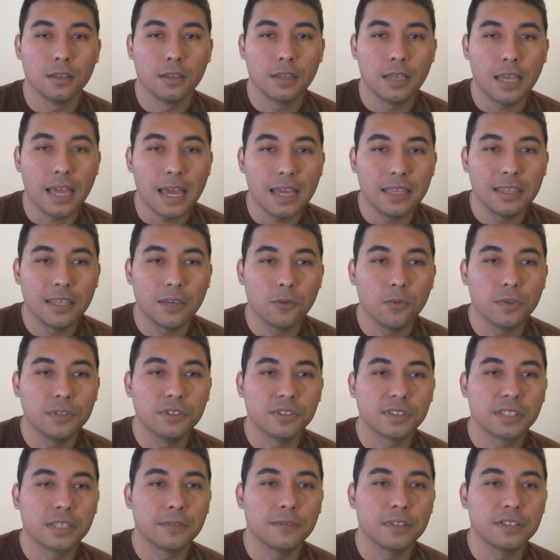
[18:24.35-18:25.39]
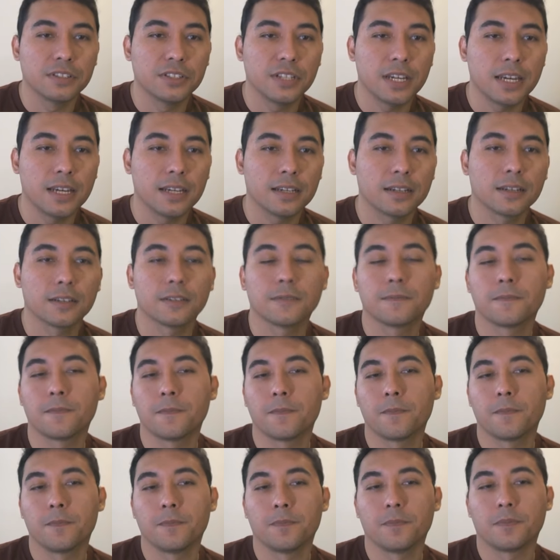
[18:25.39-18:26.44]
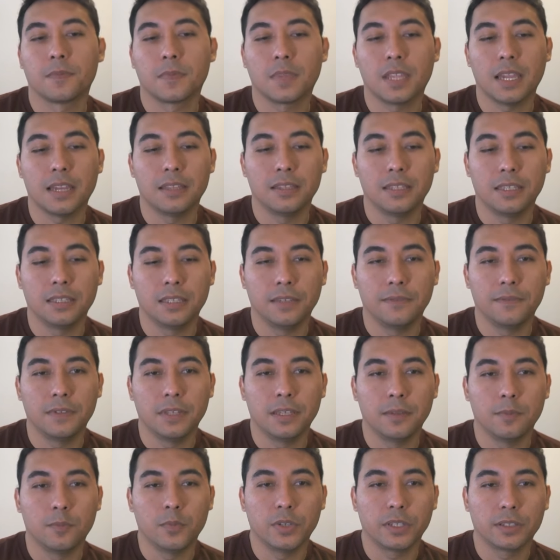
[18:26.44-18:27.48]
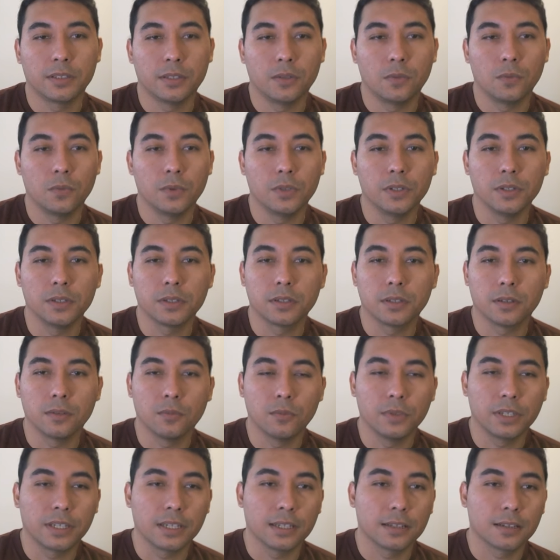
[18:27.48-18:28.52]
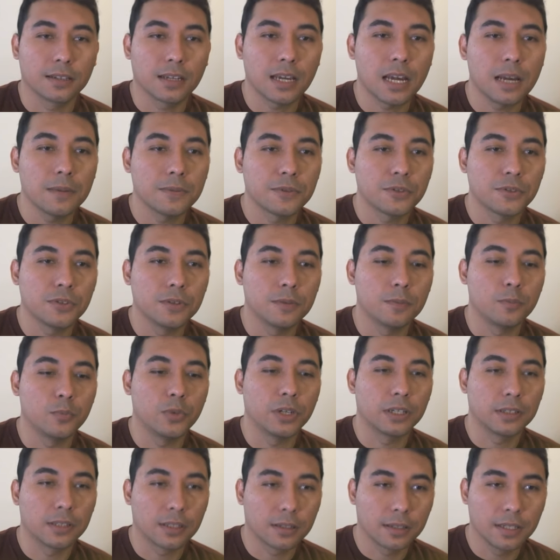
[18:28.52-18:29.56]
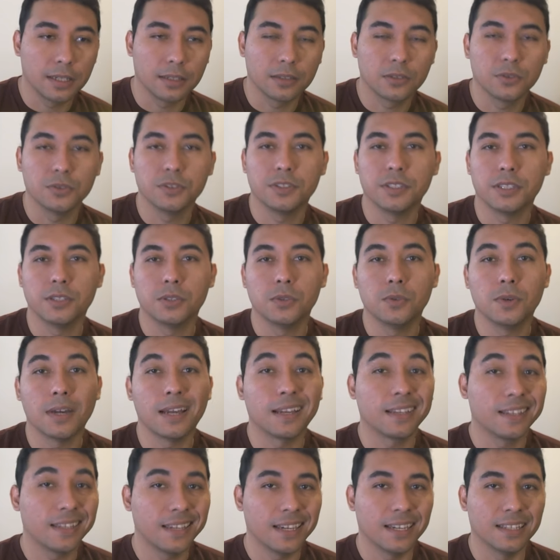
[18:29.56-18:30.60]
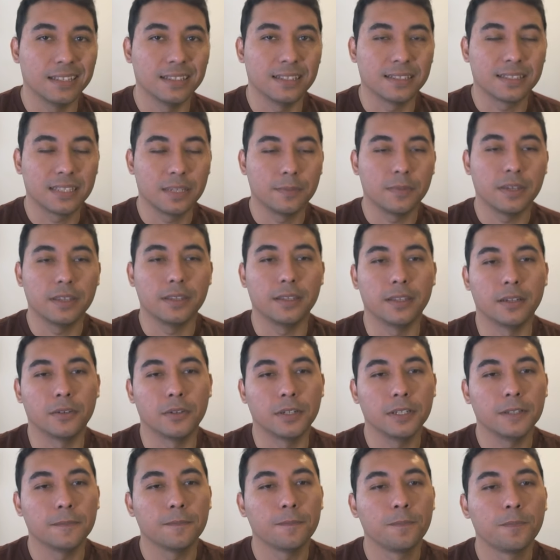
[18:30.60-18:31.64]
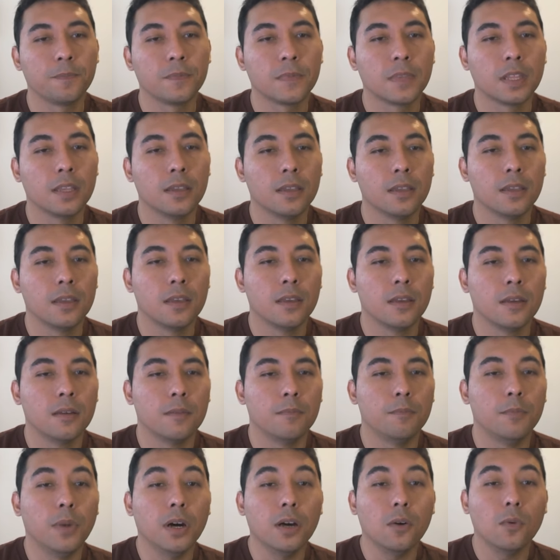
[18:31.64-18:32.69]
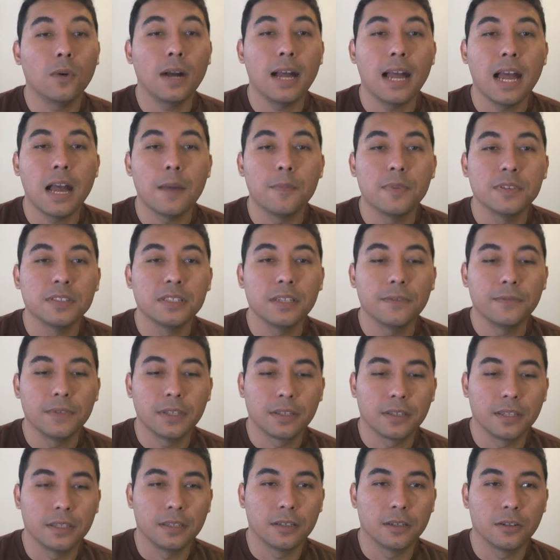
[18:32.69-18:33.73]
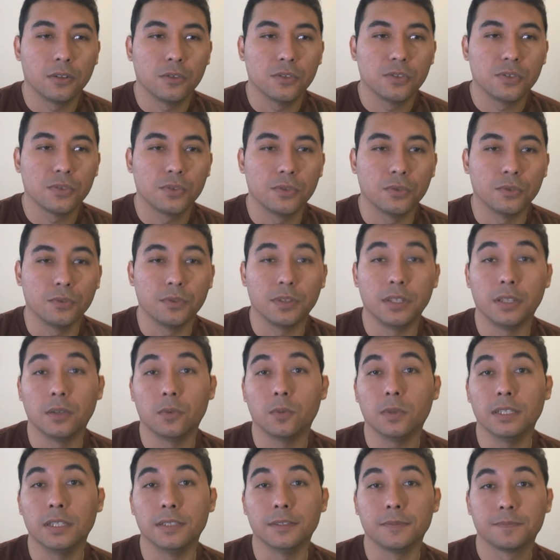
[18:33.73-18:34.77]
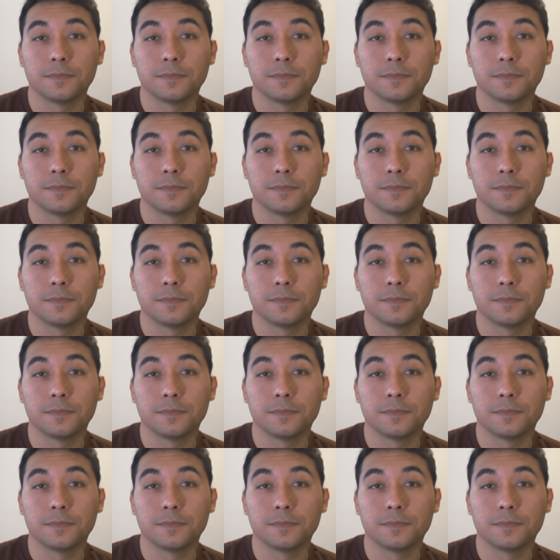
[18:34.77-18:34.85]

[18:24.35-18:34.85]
and then we just give a check, and then if they bring the rook, we can capture, bring the king to g2. Again, the same idea, right? But what happens if the king goes to d1?